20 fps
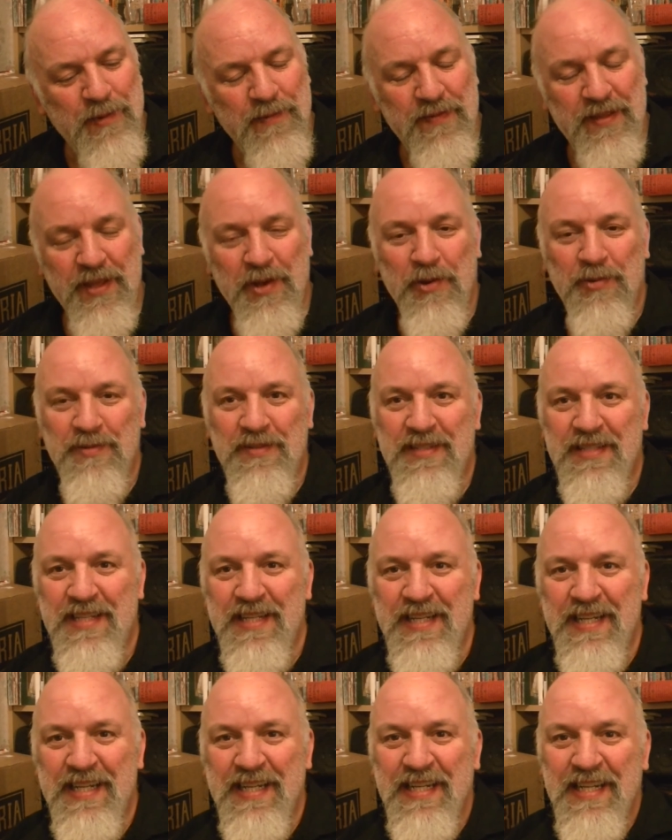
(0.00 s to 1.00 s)
with the arms
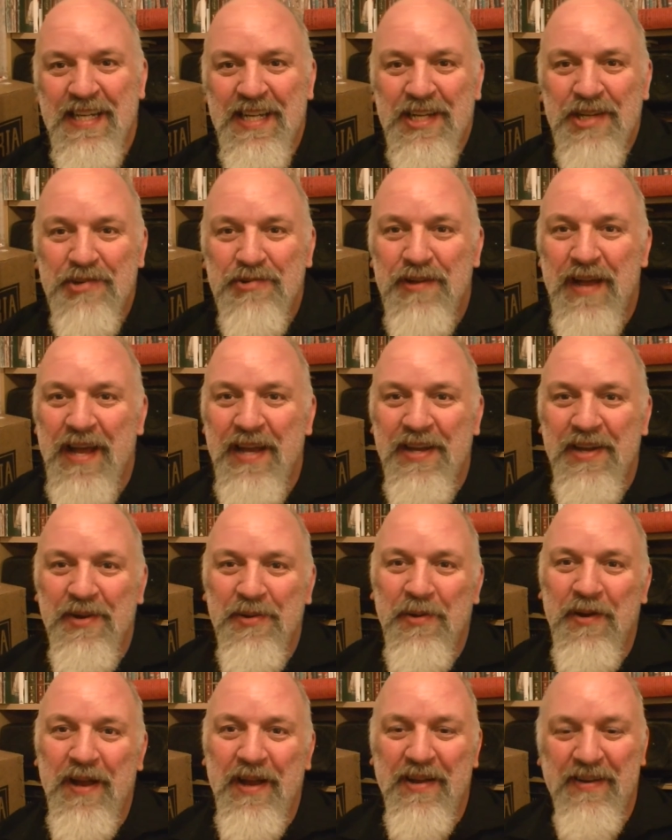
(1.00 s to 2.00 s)
and the crown and
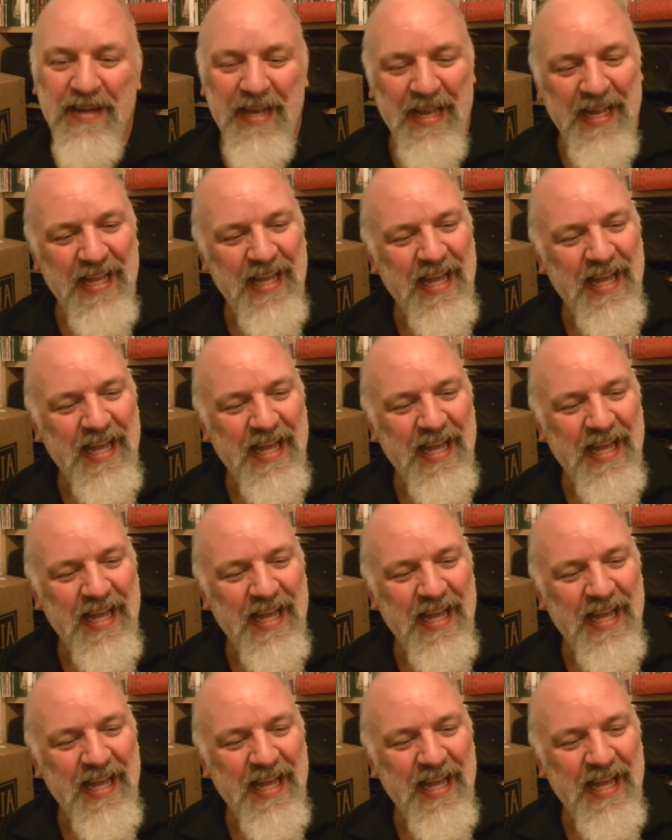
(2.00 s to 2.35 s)
all that on it.